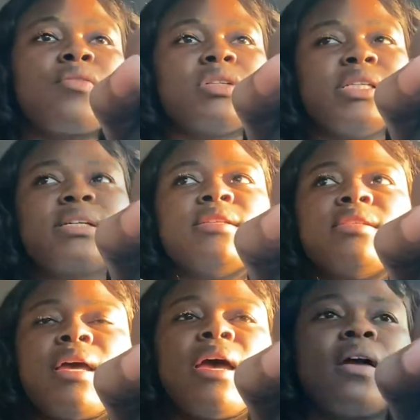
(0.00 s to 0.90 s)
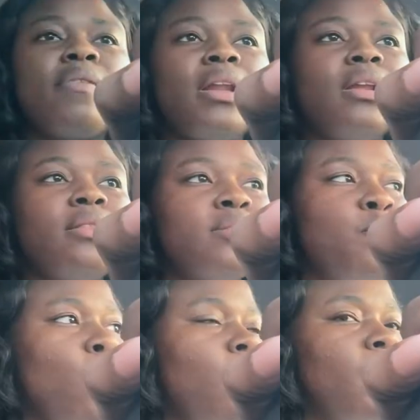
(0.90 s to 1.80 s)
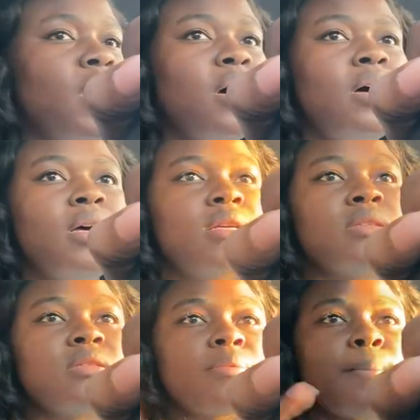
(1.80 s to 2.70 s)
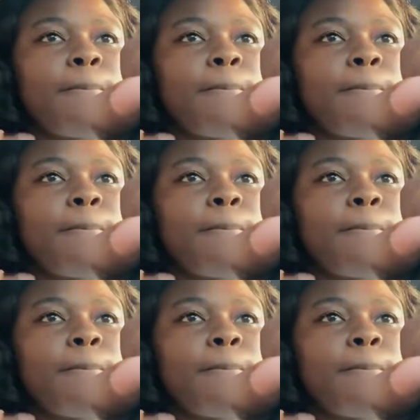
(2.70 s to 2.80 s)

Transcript: ridiculously aggravated at this point because